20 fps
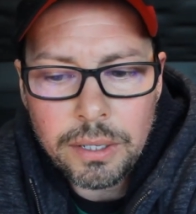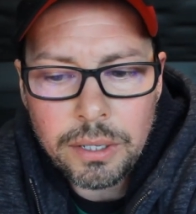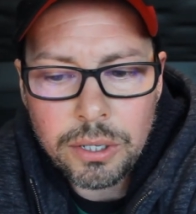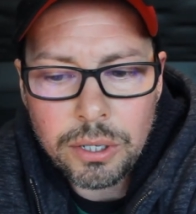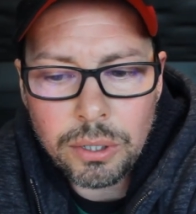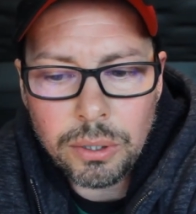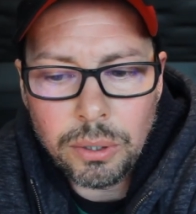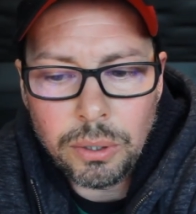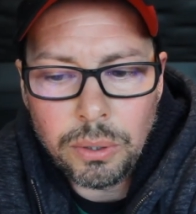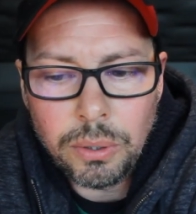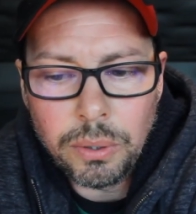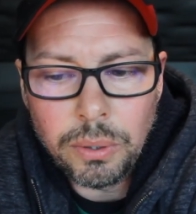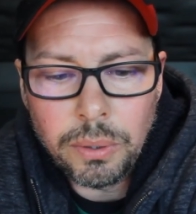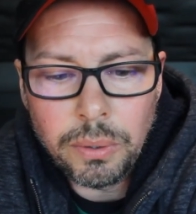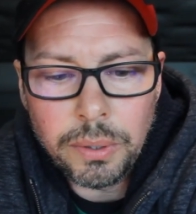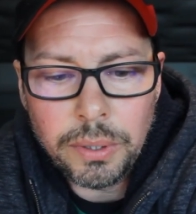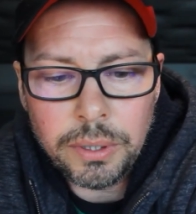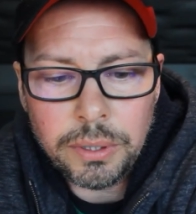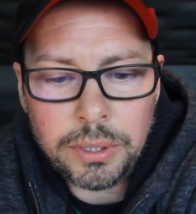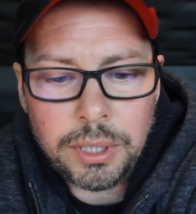
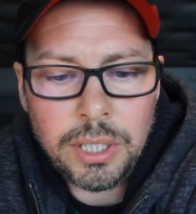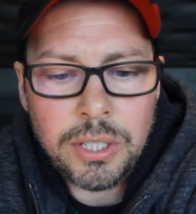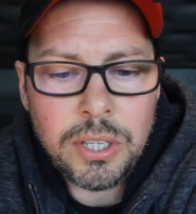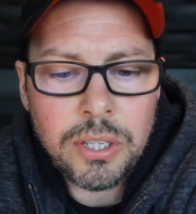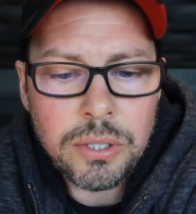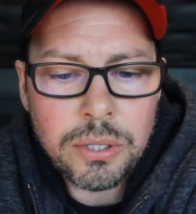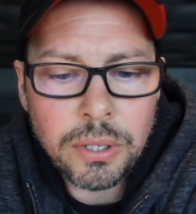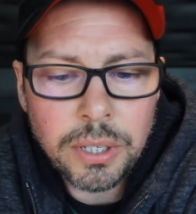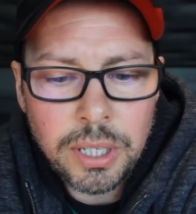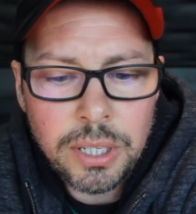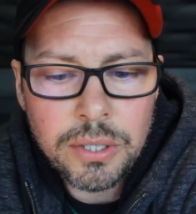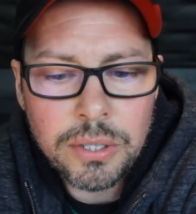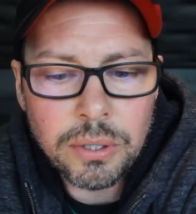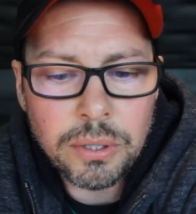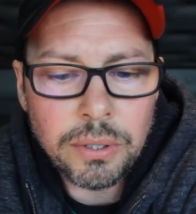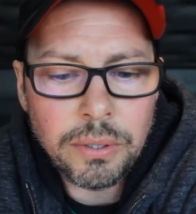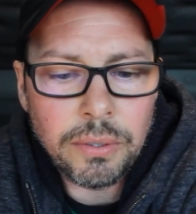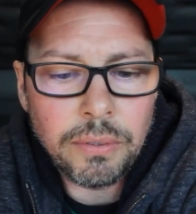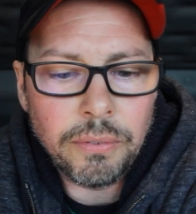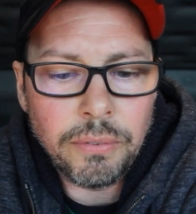So this is the
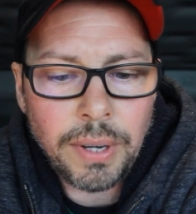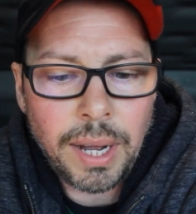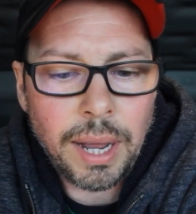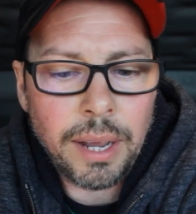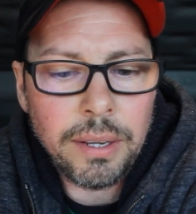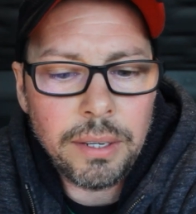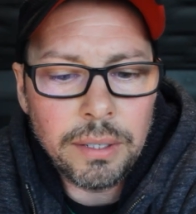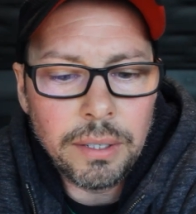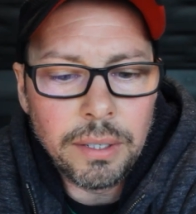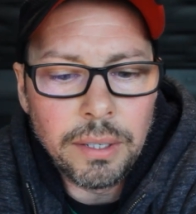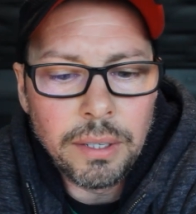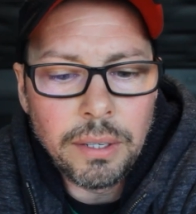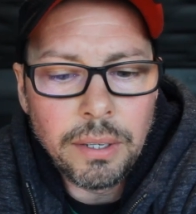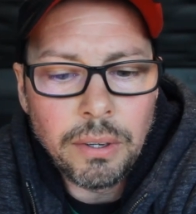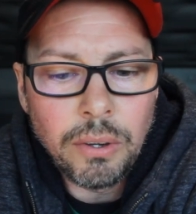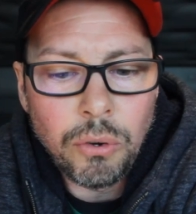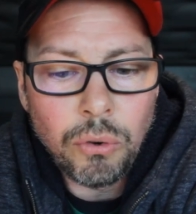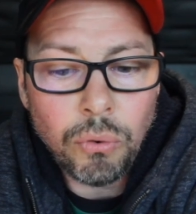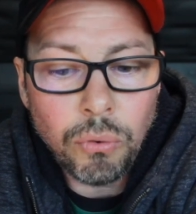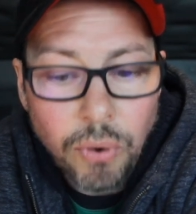reason why
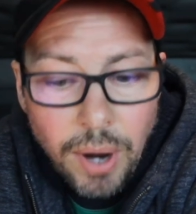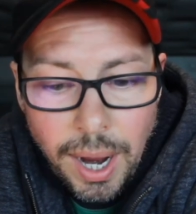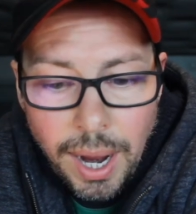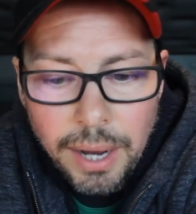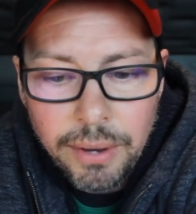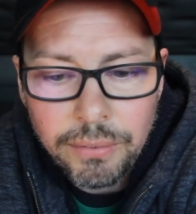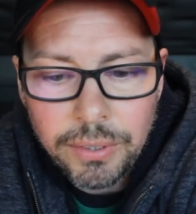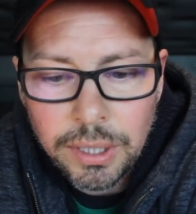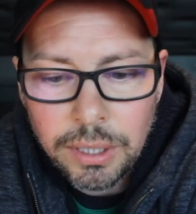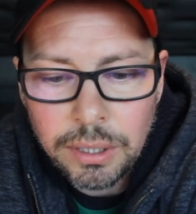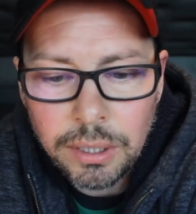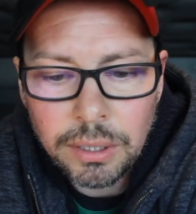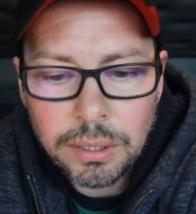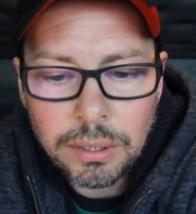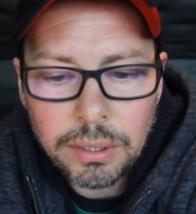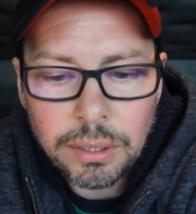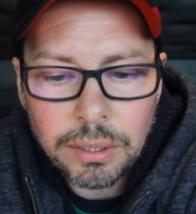we